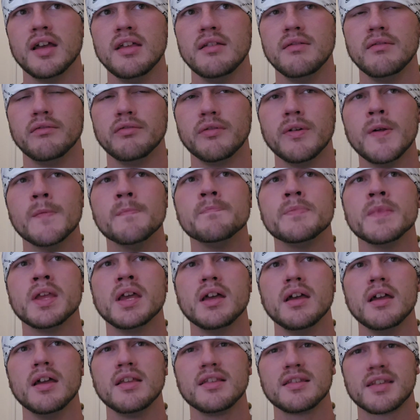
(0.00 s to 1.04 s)

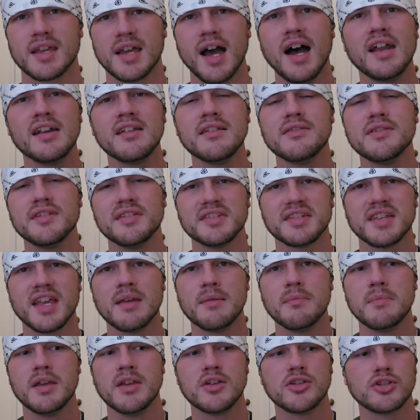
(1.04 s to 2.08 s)
It's kind of the
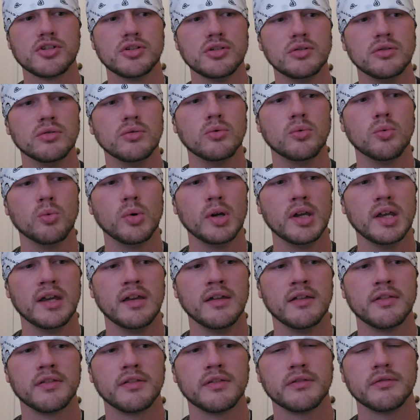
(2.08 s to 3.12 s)
same issue
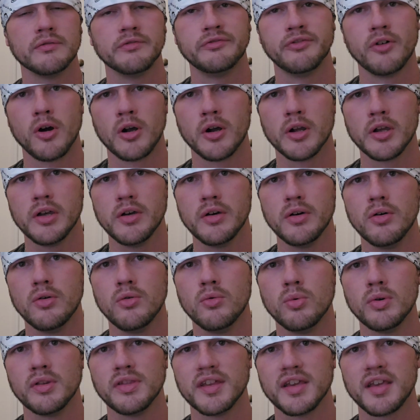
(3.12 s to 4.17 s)
with Fargo
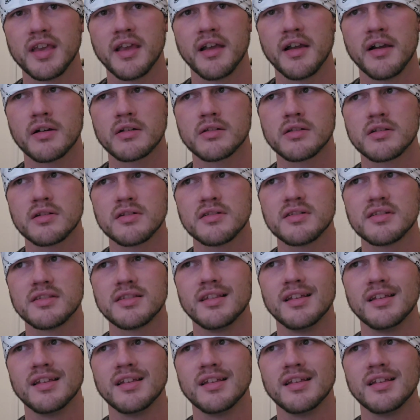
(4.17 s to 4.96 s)
with the characters.